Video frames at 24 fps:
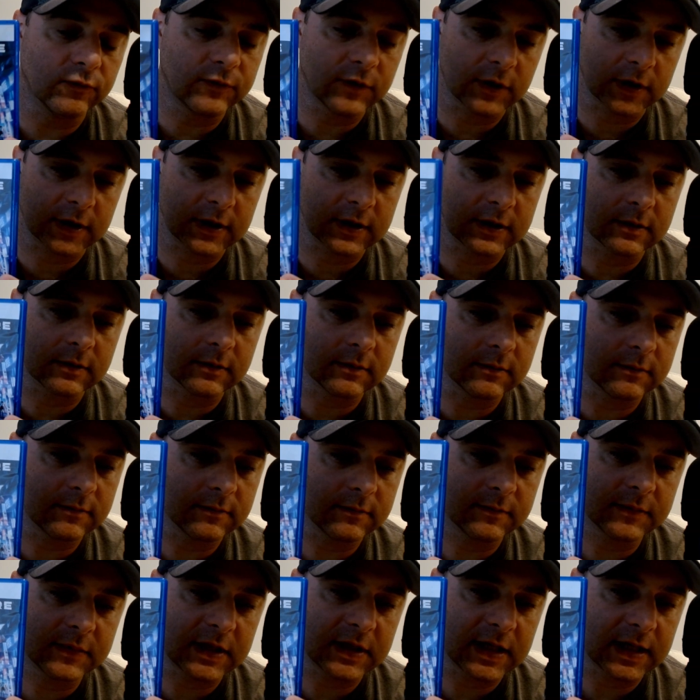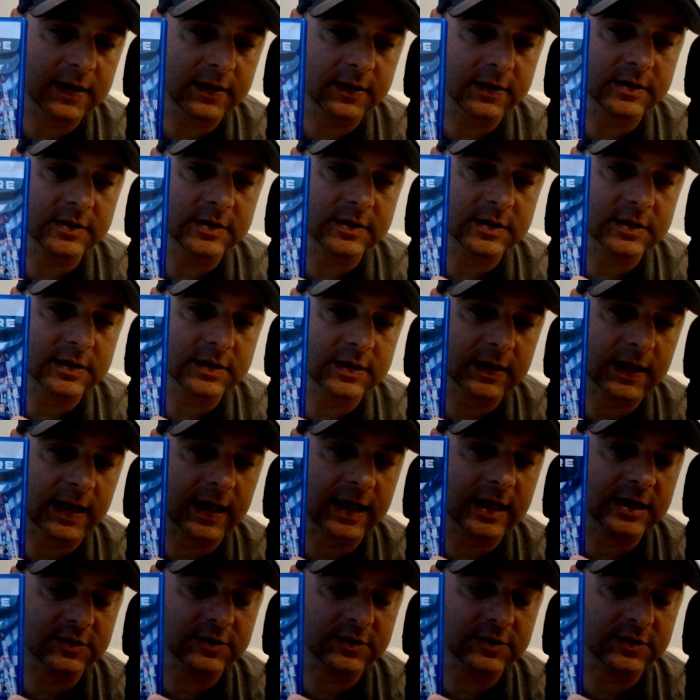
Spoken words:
fucking kids, the guys